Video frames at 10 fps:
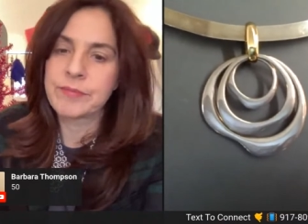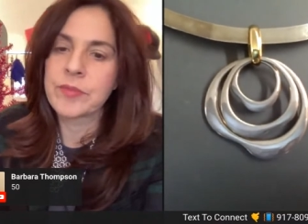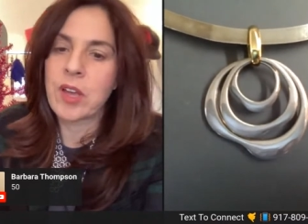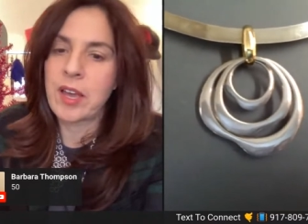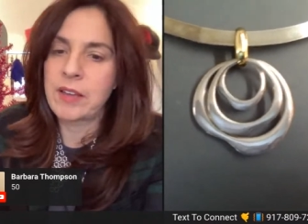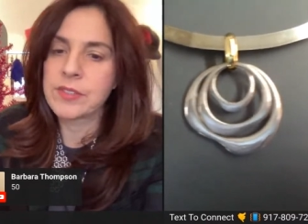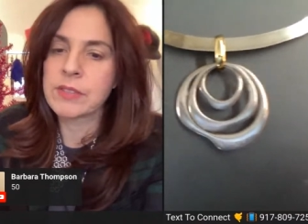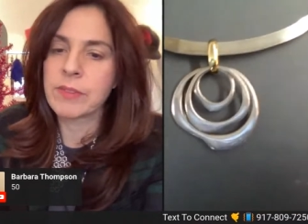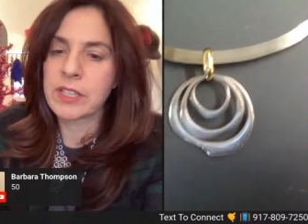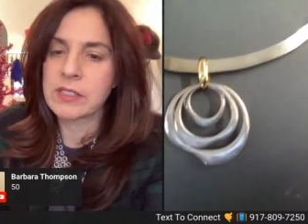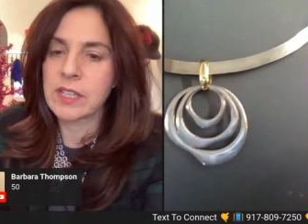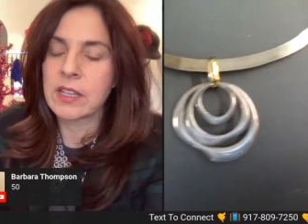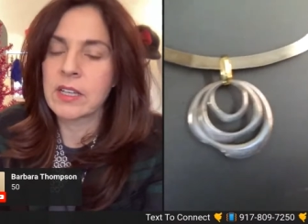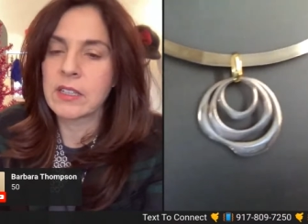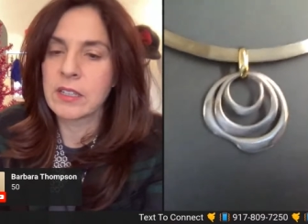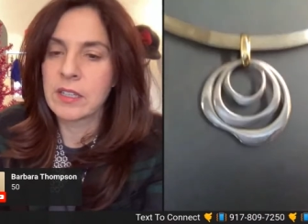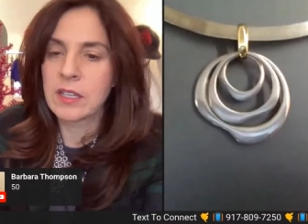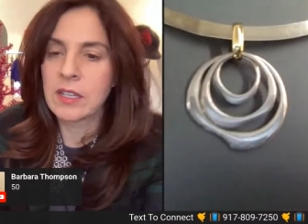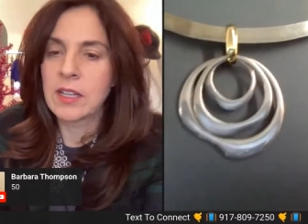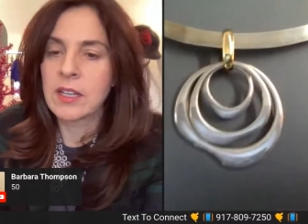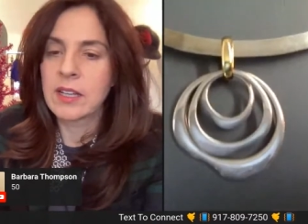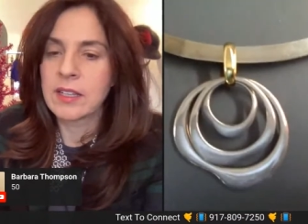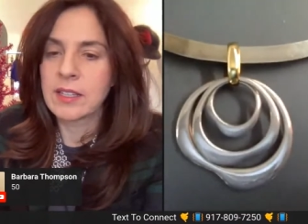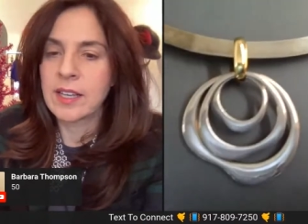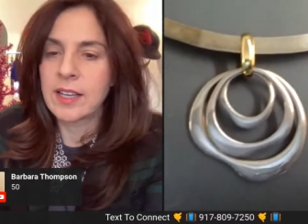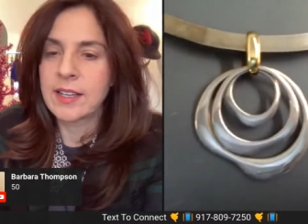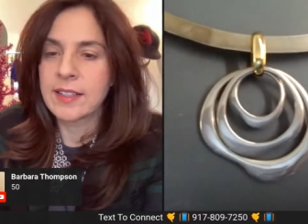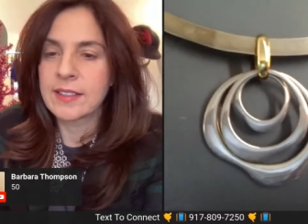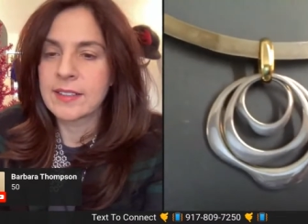I'm I, never getting rid of that. That's in my permanent, mm.